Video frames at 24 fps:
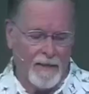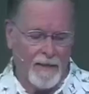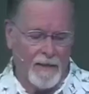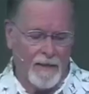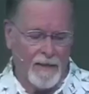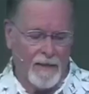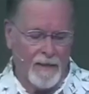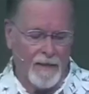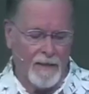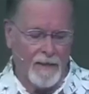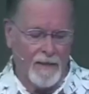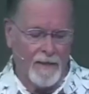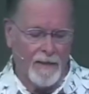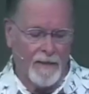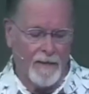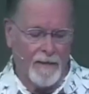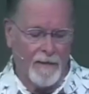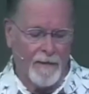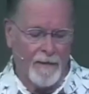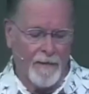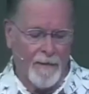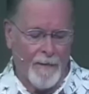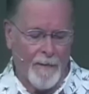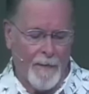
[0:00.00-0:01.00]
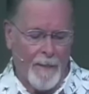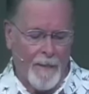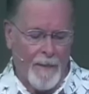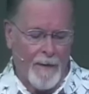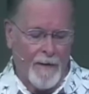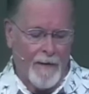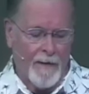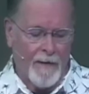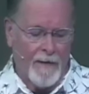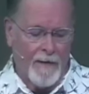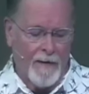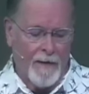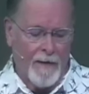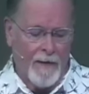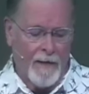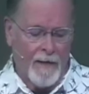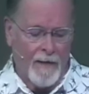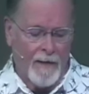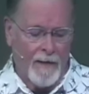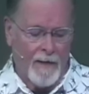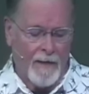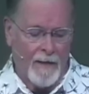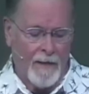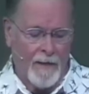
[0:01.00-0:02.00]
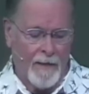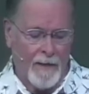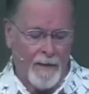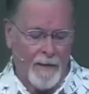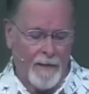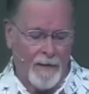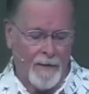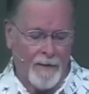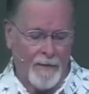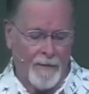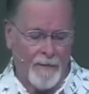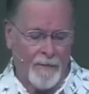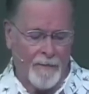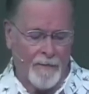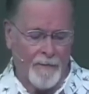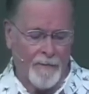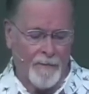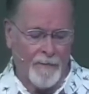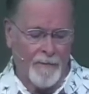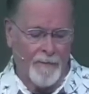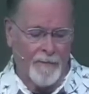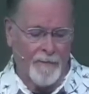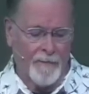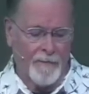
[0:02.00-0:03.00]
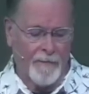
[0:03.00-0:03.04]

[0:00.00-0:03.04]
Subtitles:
(no one is talking)